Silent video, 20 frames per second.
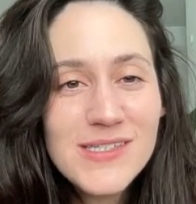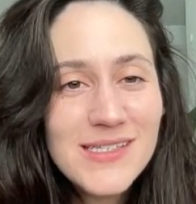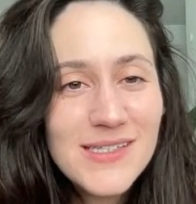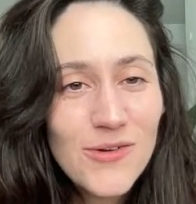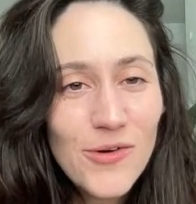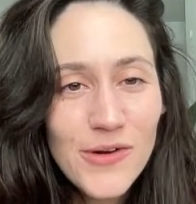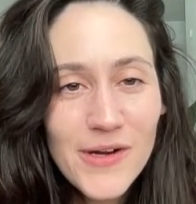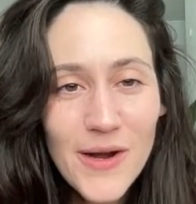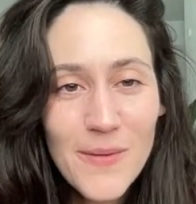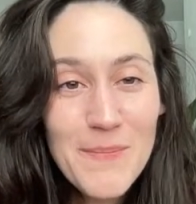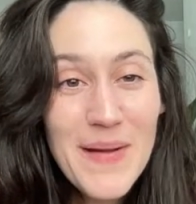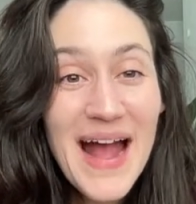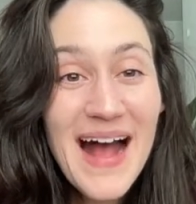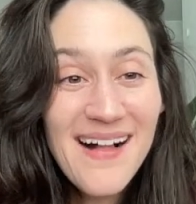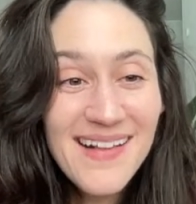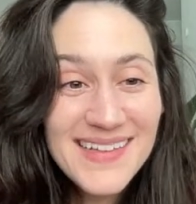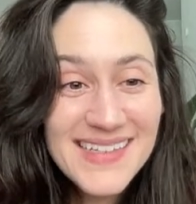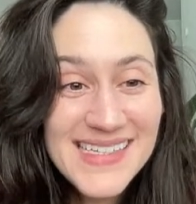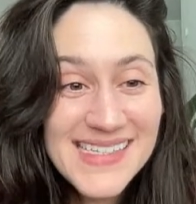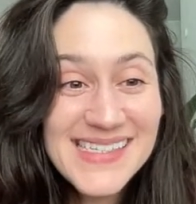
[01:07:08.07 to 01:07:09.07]
courtyard?
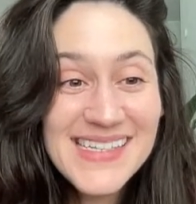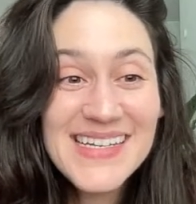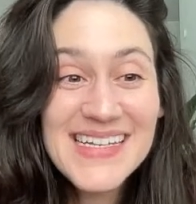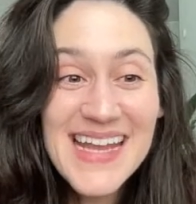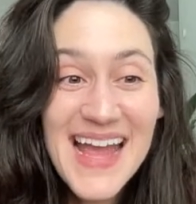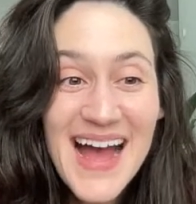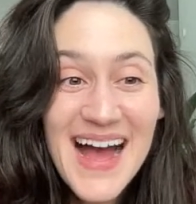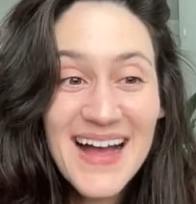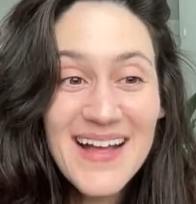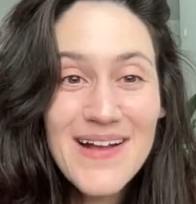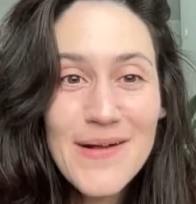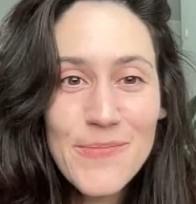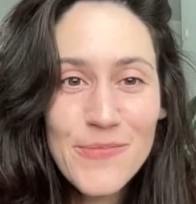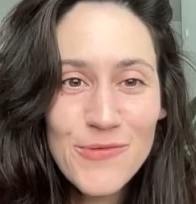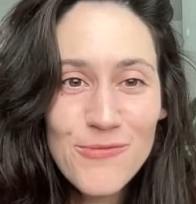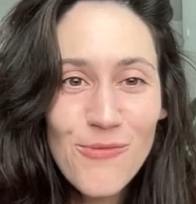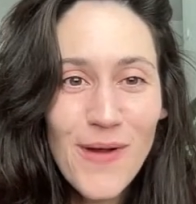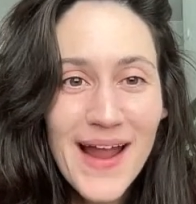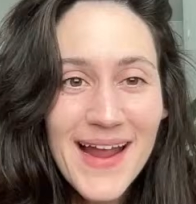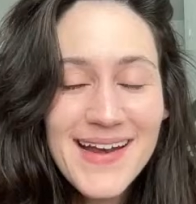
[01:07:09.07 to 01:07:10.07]
Paladins. Yeah,
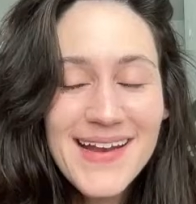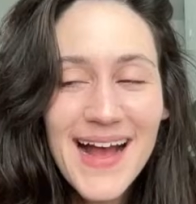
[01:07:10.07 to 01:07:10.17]
right.